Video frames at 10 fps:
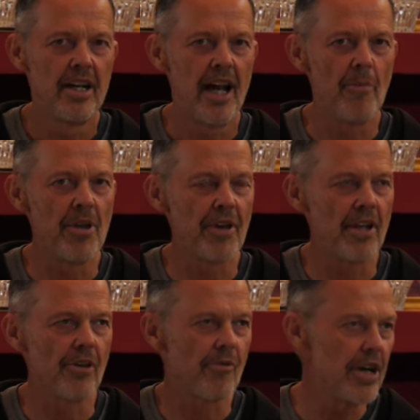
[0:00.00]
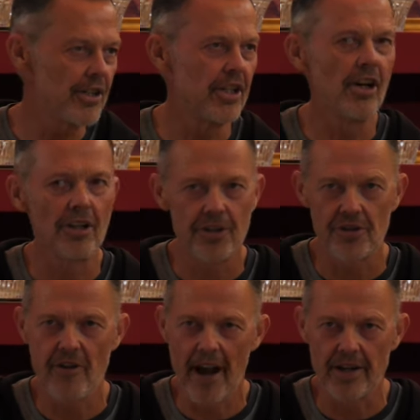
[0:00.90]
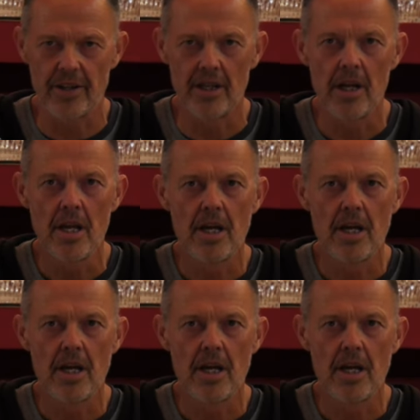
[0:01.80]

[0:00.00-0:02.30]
and we think the reason I got distracted